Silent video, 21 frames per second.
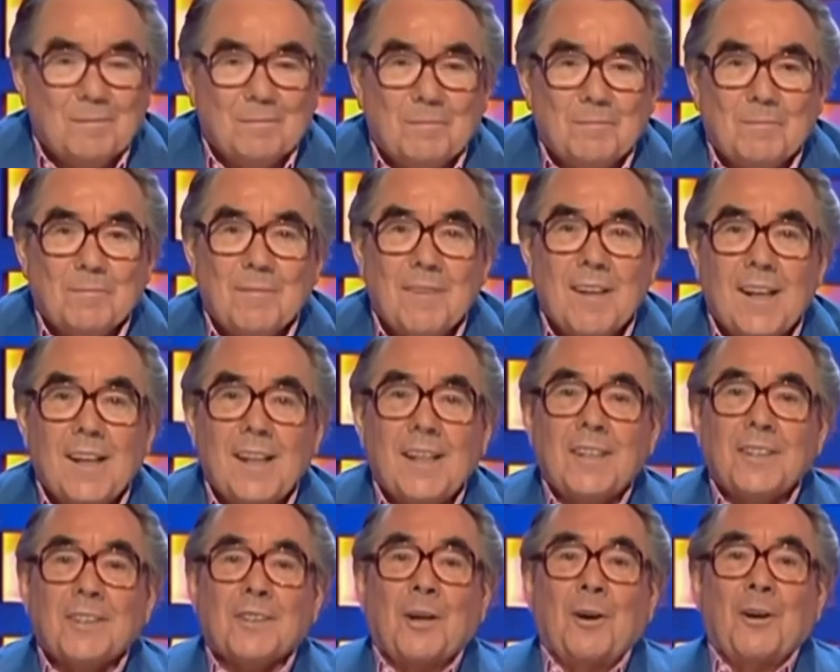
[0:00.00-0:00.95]

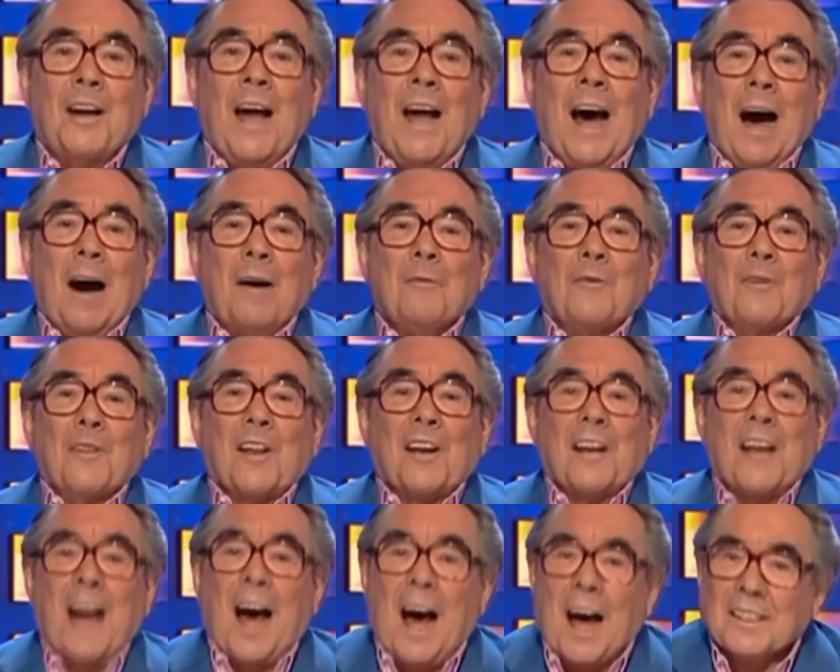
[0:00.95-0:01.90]
So now, for the
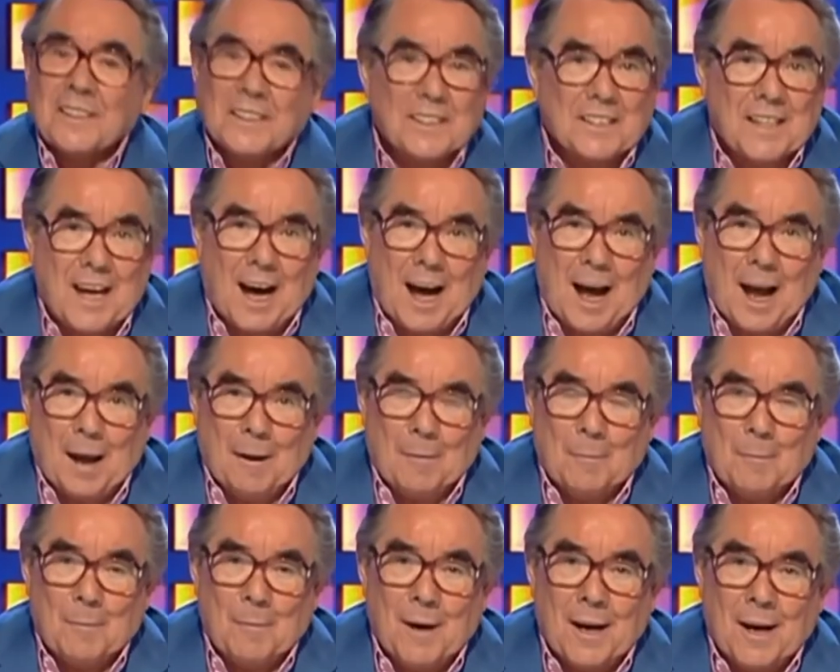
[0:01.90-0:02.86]
last time,
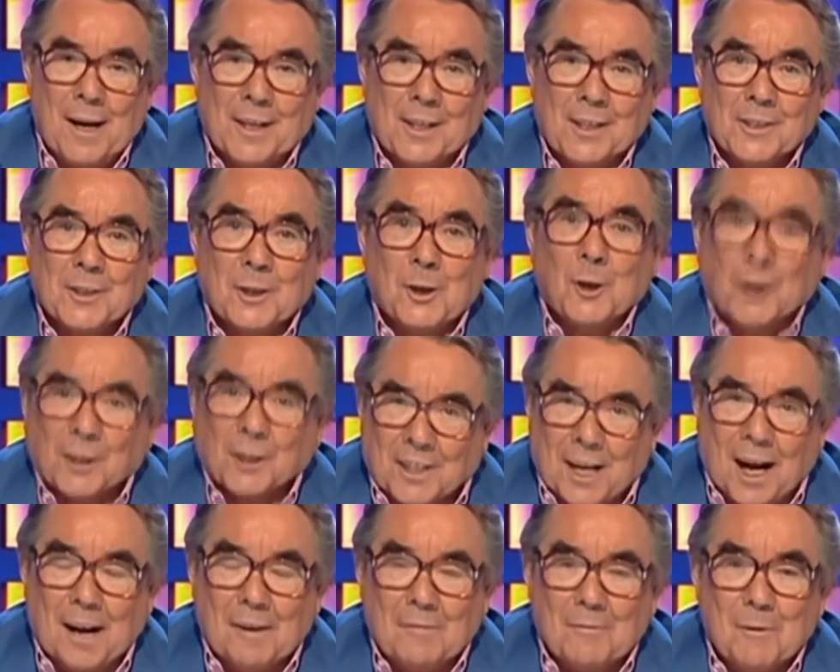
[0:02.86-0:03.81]
it is good
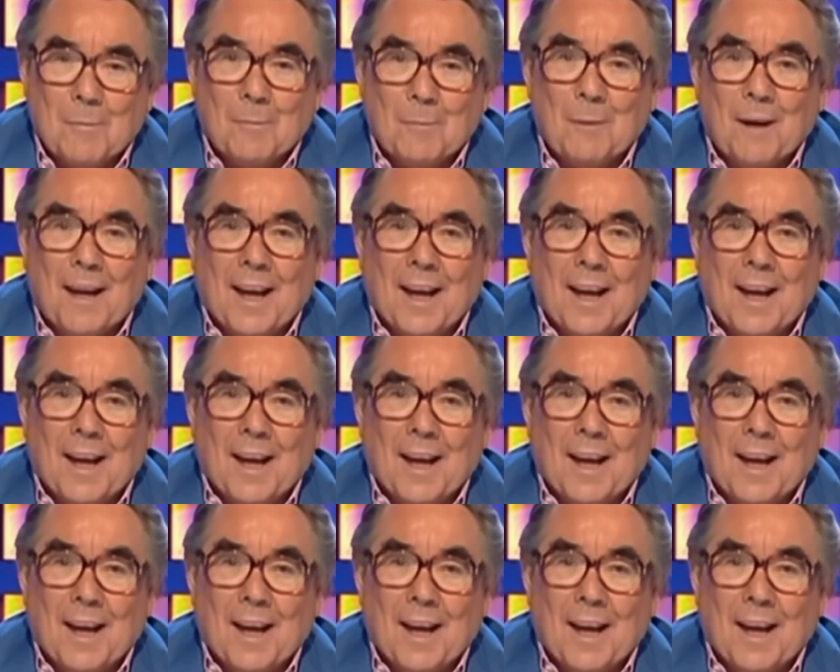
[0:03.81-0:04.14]
night from me.